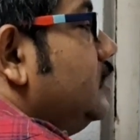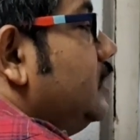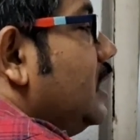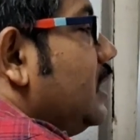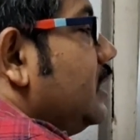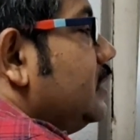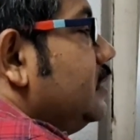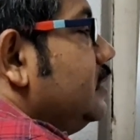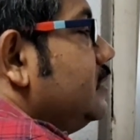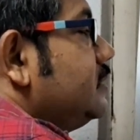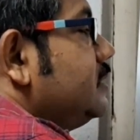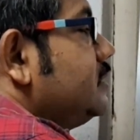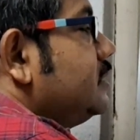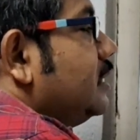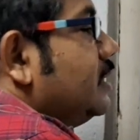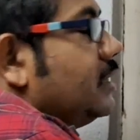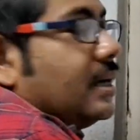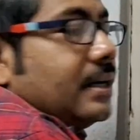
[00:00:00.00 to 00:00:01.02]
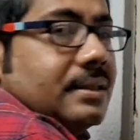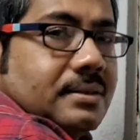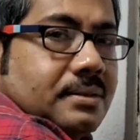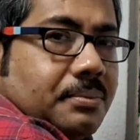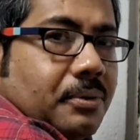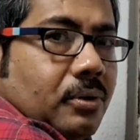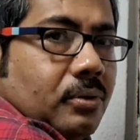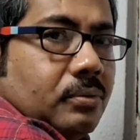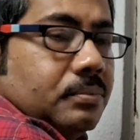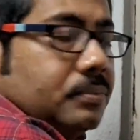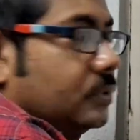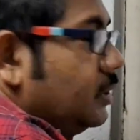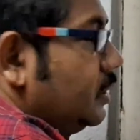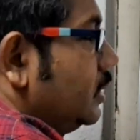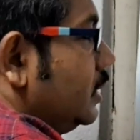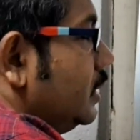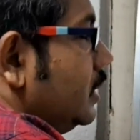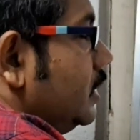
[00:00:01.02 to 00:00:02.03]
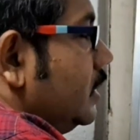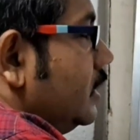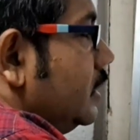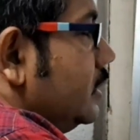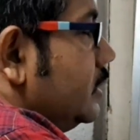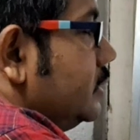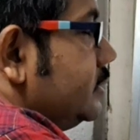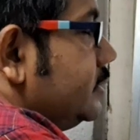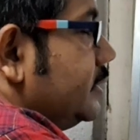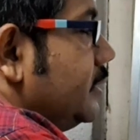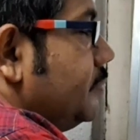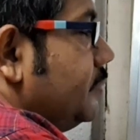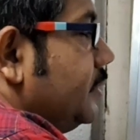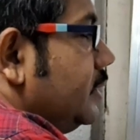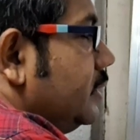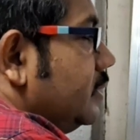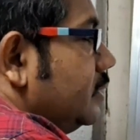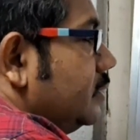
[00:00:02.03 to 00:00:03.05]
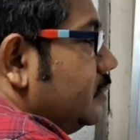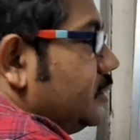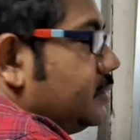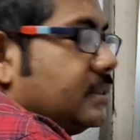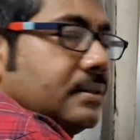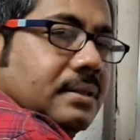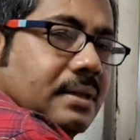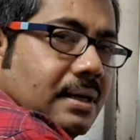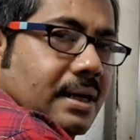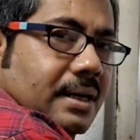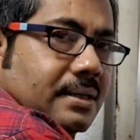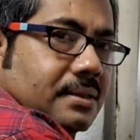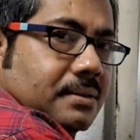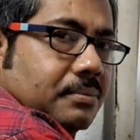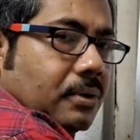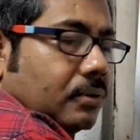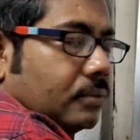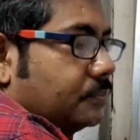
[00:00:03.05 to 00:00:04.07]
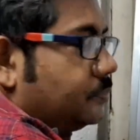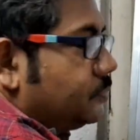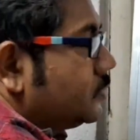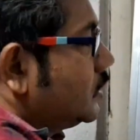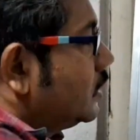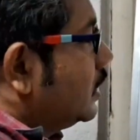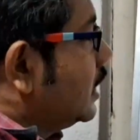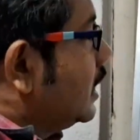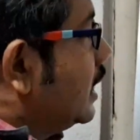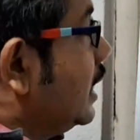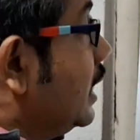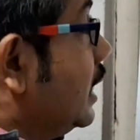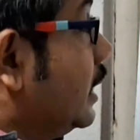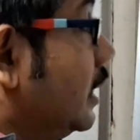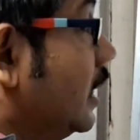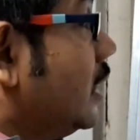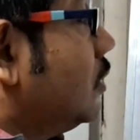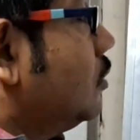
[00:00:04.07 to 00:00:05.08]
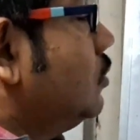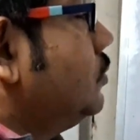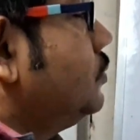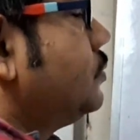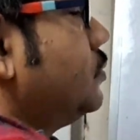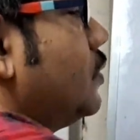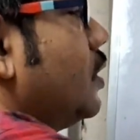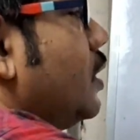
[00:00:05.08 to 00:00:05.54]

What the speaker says: Yeah, this is clearance volume. CV, this is clearance volume. Now,